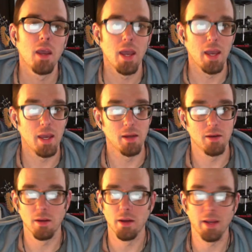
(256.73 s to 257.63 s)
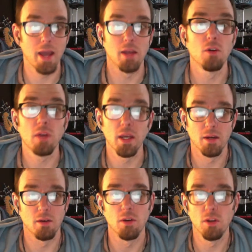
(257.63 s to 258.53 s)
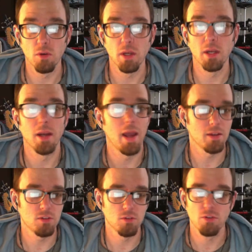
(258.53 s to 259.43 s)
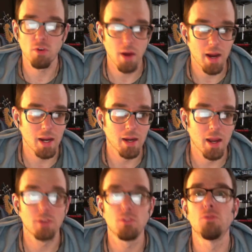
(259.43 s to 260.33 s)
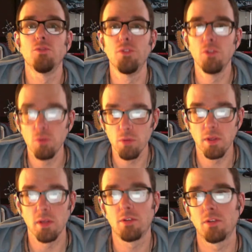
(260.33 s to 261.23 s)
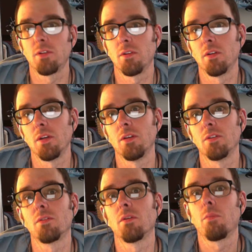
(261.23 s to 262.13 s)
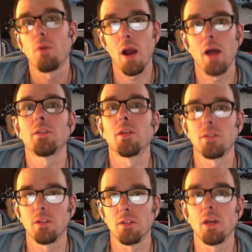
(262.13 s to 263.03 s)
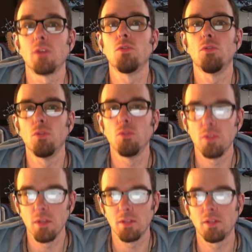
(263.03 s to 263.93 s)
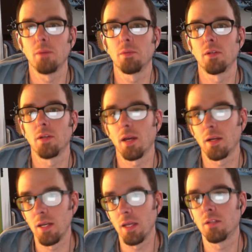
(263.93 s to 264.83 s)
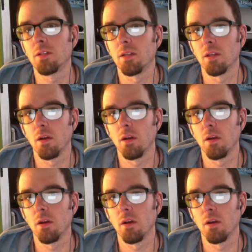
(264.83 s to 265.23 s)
And again, you can, as you train, as you do these processes, as you use these tips and techniques